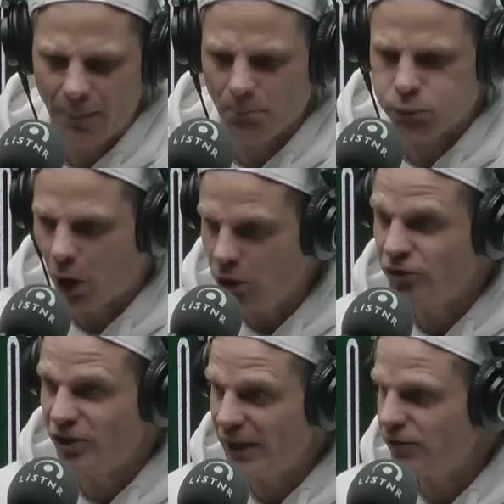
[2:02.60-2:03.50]

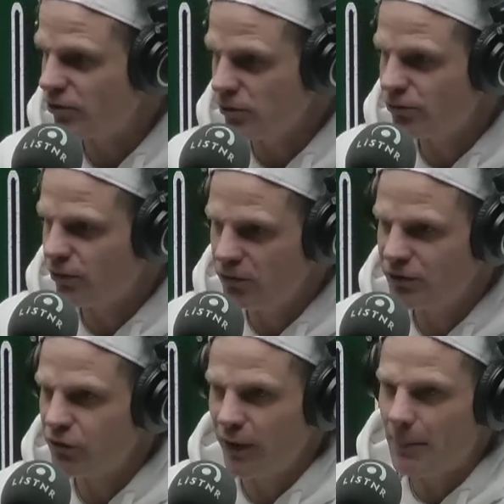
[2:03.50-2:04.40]
process of
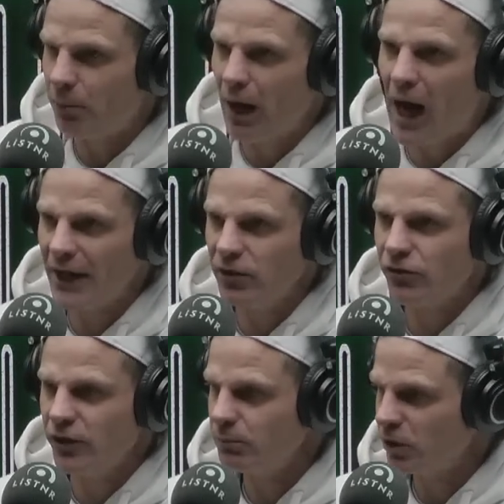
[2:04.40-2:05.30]
different apparatus
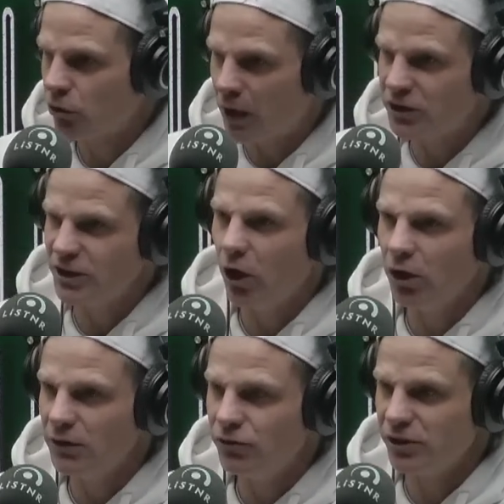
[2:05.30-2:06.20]
that crush the
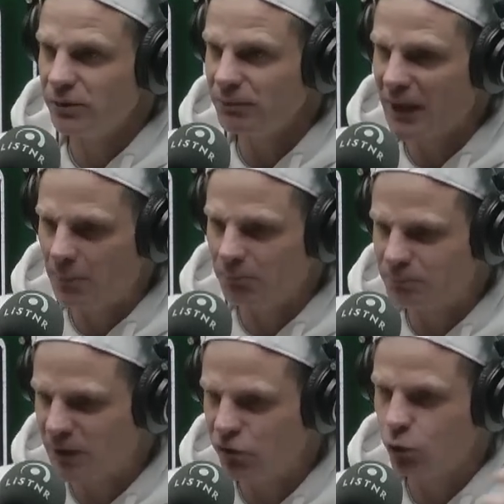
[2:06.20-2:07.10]
olives and
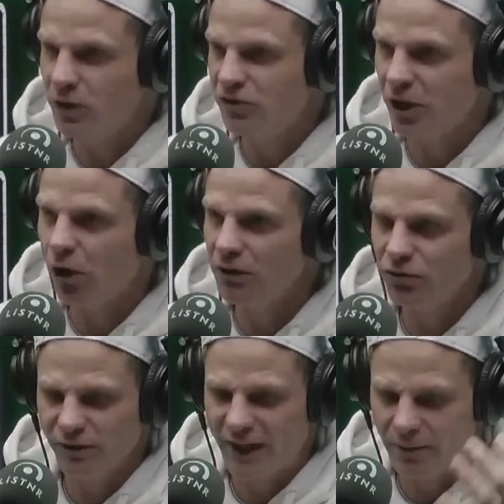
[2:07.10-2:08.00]
squeeze the
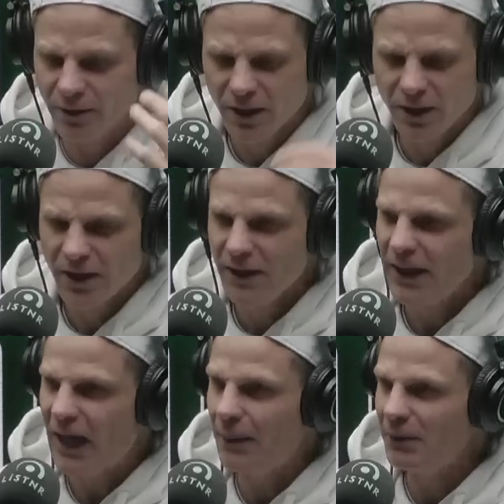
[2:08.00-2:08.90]
olives, and then
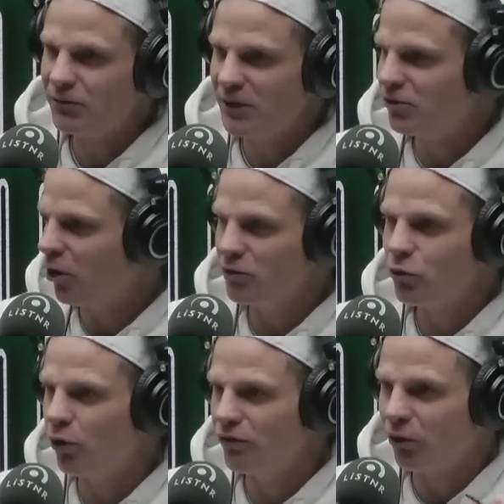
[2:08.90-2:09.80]
it's olive
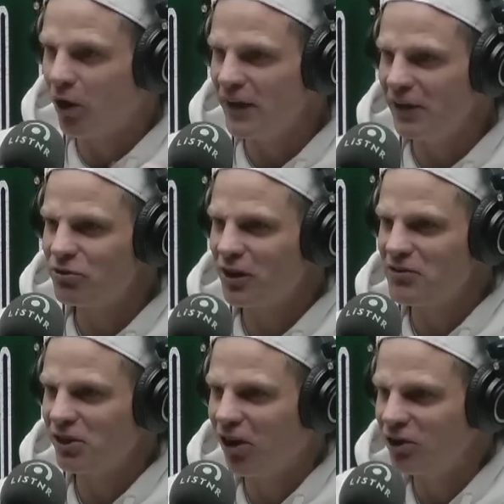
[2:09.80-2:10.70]
oil right there in front of
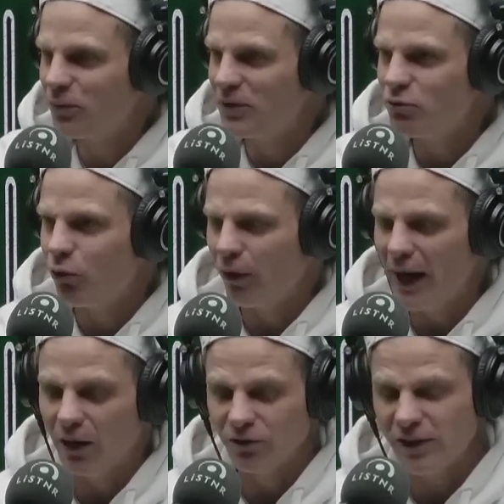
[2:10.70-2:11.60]
your eyes within 4
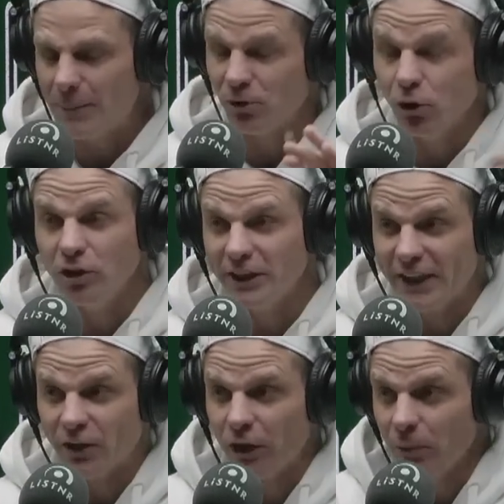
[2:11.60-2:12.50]
hours. It's absolutely
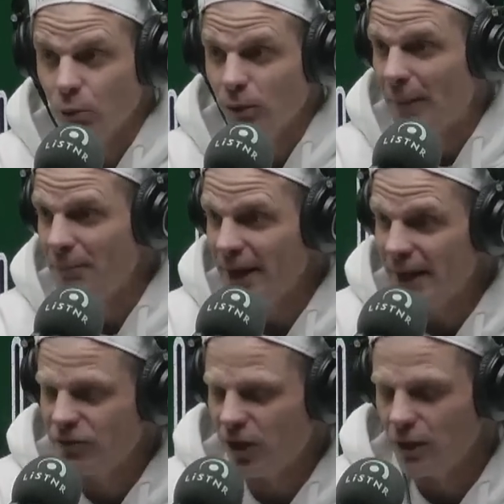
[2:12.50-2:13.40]
incredible up
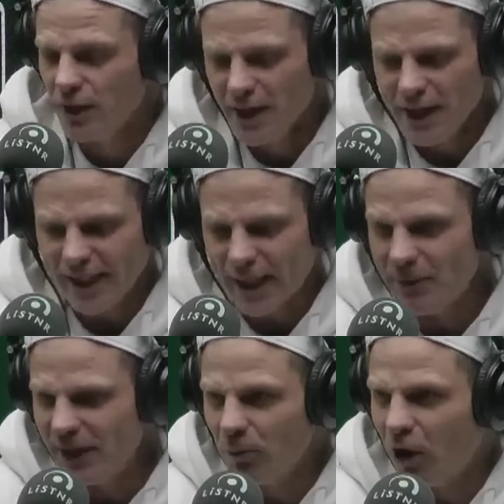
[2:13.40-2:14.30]
there. So heading up
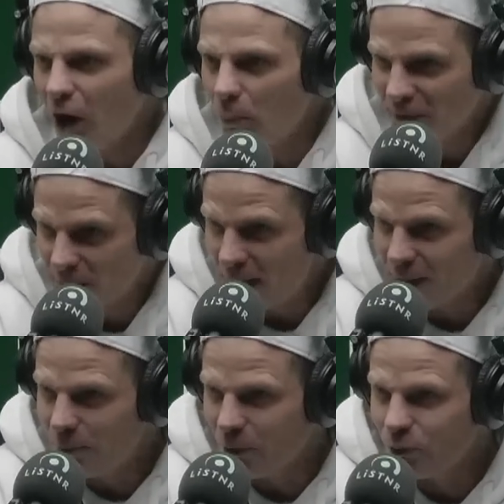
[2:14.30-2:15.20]
there tomorrow, I'll bring you back
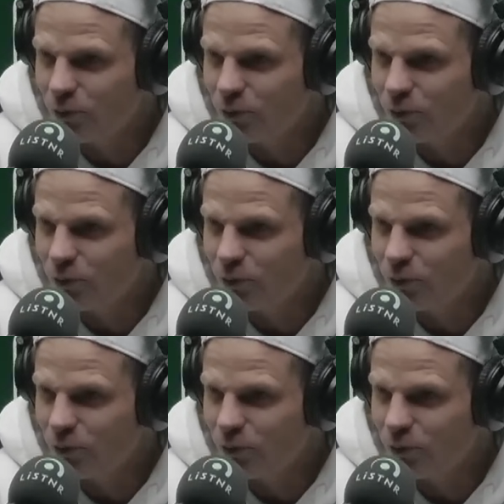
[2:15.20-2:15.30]
a bottle